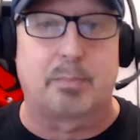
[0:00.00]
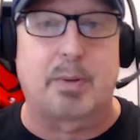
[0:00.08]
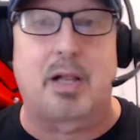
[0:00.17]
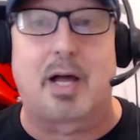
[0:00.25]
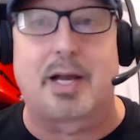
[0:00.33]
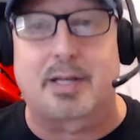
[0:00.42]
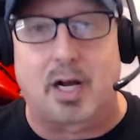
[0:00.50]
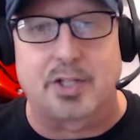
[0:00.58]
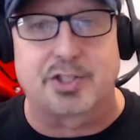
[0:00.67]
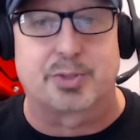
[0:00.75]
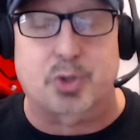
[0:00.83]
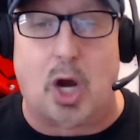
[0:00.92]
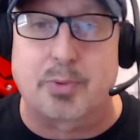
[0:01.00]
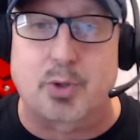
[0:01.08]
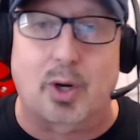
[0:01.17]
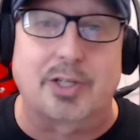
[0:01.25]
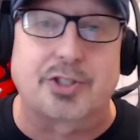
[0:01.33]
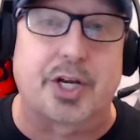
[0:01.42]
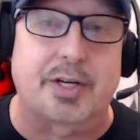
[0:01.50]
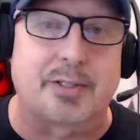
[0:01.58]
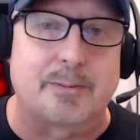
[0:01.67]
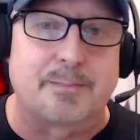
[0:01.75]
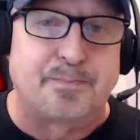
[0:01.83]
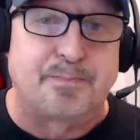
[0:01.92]
the bell icon, subscribe to our
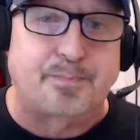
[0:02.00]
channel.